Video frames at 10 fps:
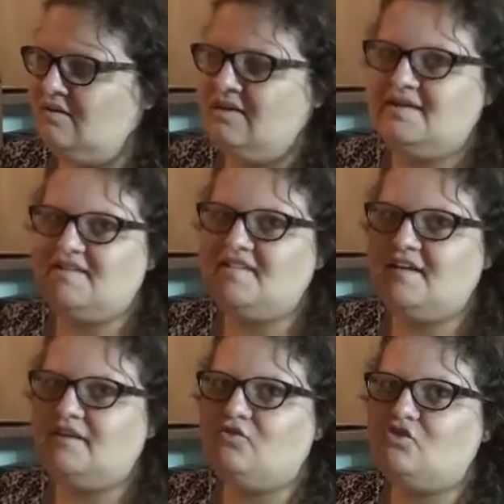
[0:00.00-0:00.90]
And as
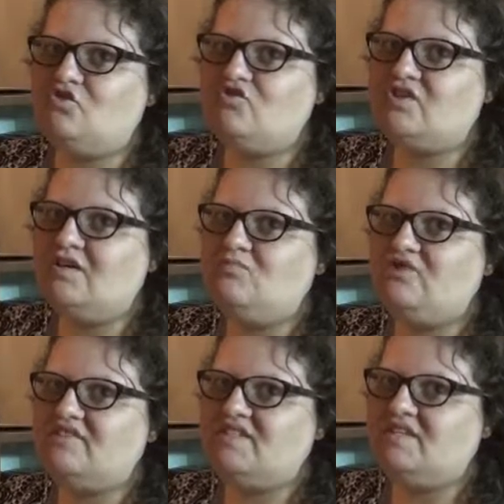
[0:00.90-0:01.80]
Handful grows up, we're
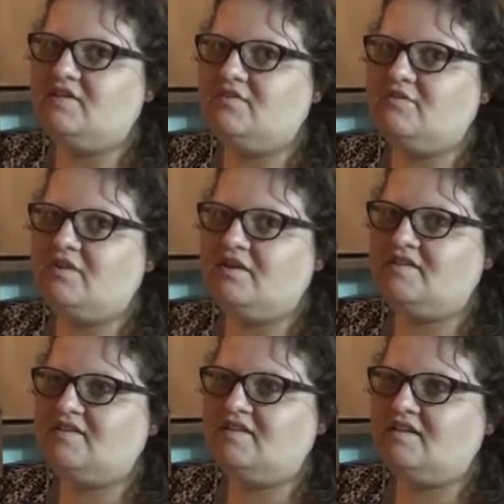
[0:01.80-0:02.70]
seeing her
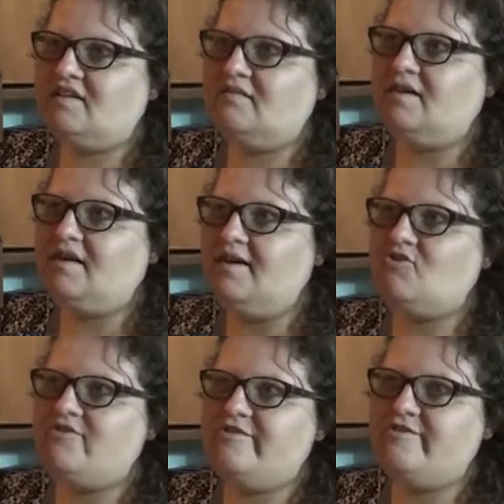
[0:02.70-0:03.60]
get uh,
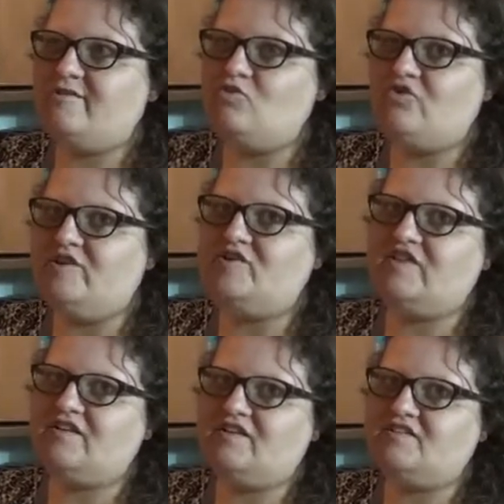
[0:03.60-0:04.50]
angrier and more
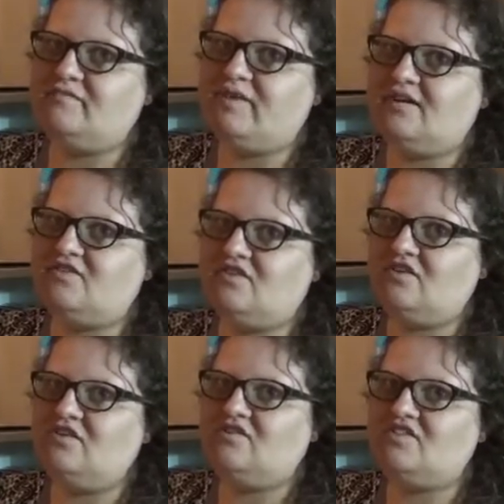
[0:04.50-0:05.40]
indignant about
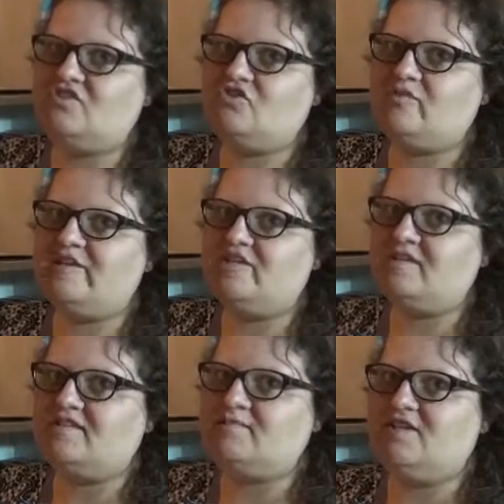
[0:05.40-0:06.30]
uh, her situation,
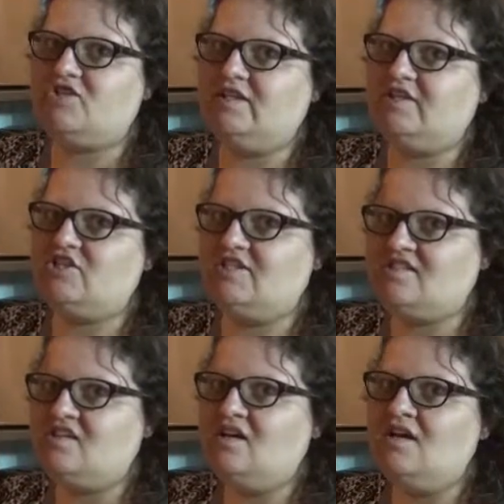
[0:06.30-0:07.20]
especially as
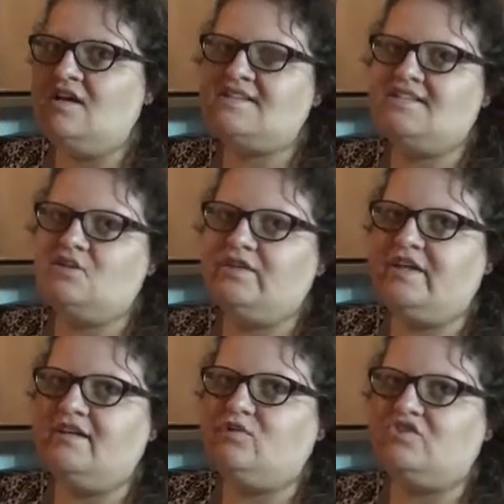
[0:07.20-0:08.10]
she's
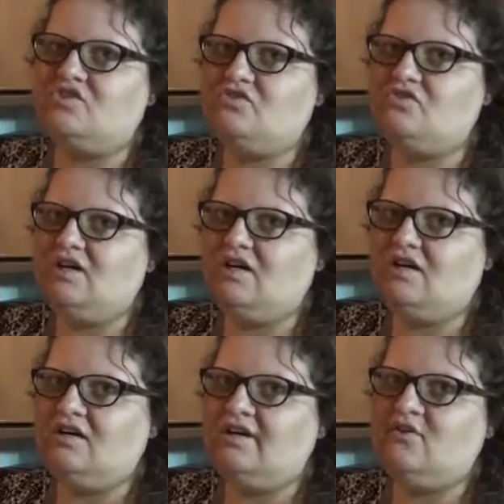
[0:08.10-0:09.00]
slowly able to
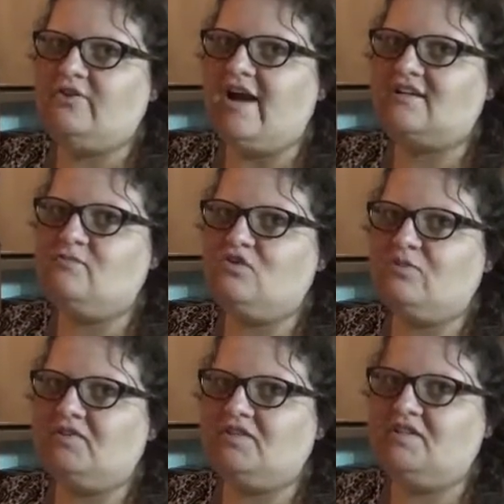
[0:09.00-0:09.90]
uh, interact more
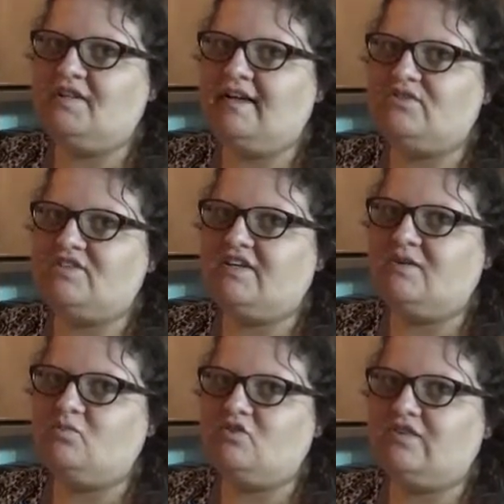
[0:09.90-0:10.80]
with the
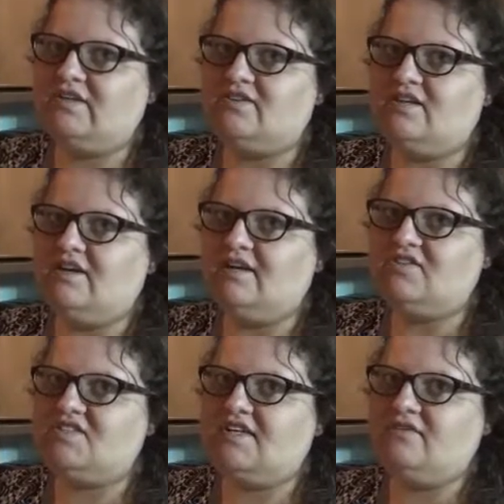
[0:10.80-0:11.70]
outside world out, uh,
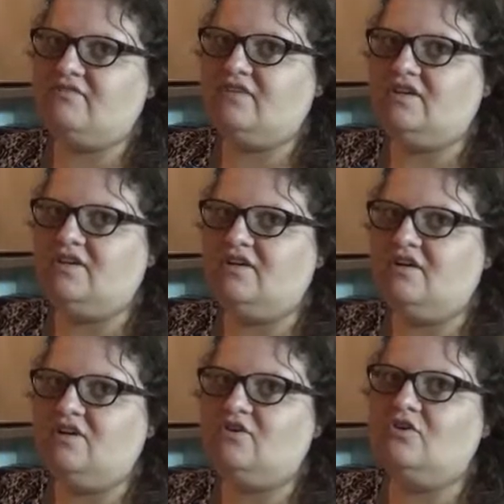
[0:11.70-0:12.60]
outside of uh,
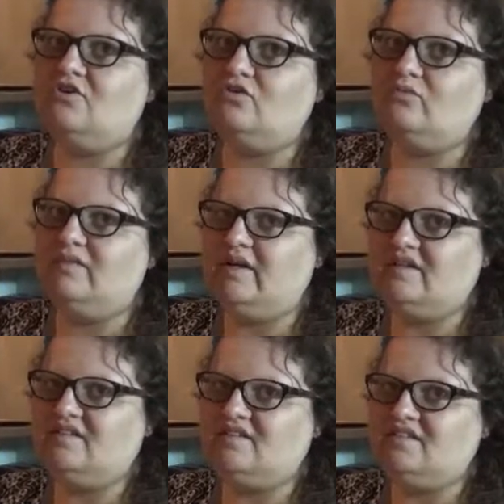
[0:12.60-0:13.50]
her home
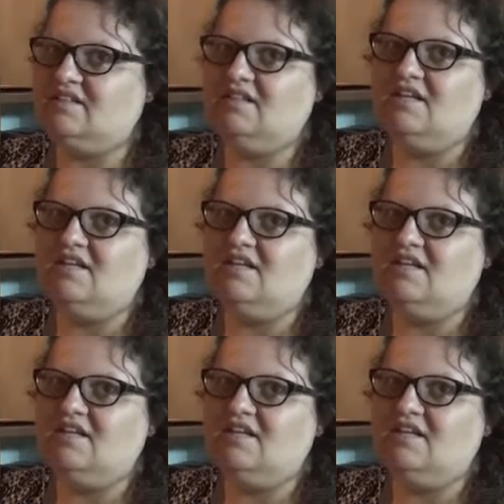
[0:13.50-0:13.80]
and uh,